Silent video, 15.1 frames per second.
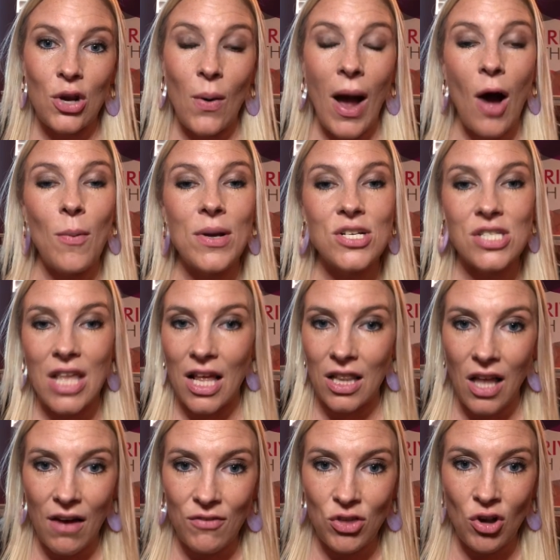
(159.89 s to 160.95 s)
how much they
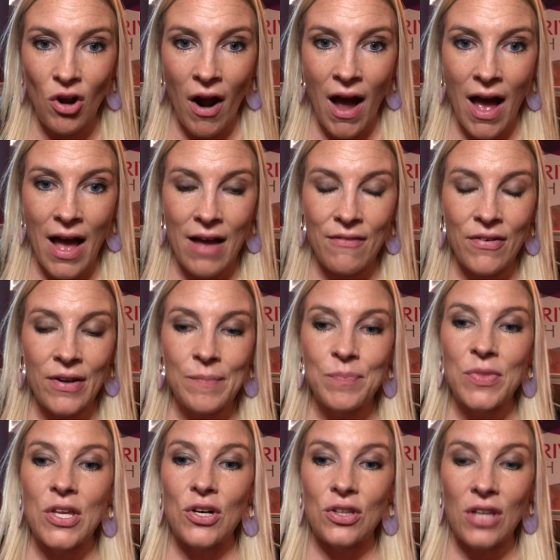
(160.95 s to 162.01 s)
love Thrive,
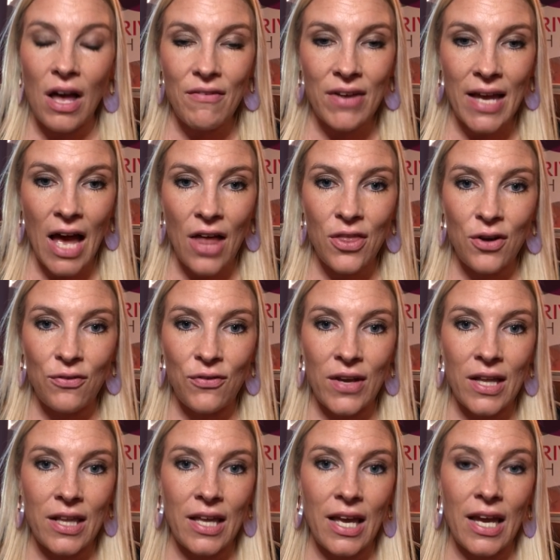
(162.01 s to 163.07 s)
they're loving how they're
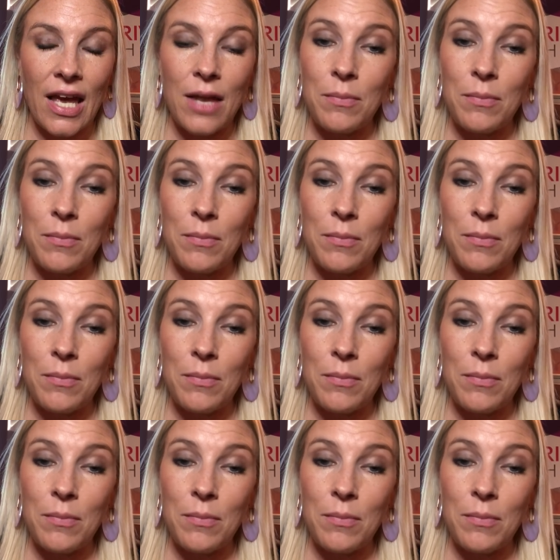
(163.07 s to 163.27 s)
feeling,